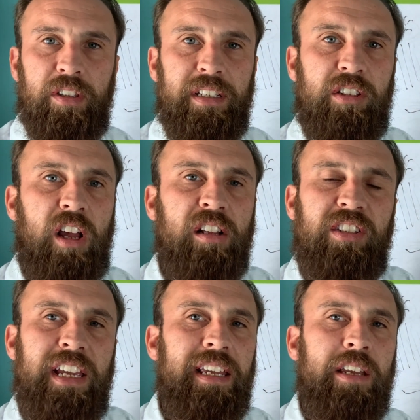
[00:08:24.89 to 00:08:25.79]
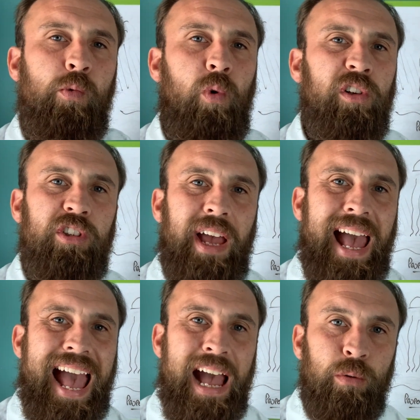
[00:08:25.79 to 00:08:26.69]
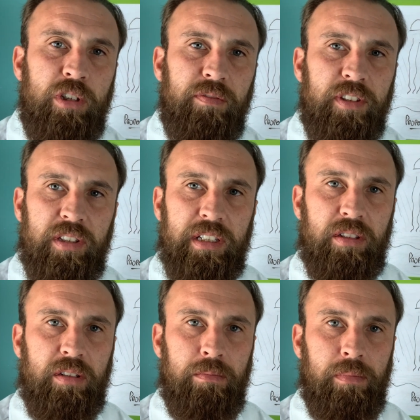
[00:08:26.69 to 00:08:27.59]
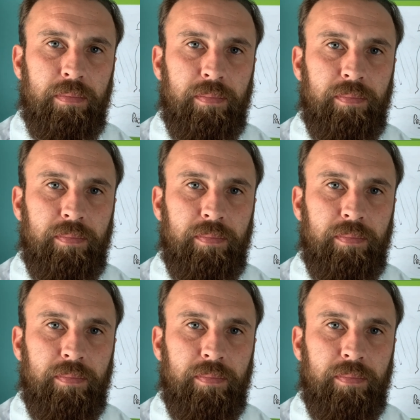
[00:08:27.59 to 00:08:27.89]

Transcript: They start taking water out of the system.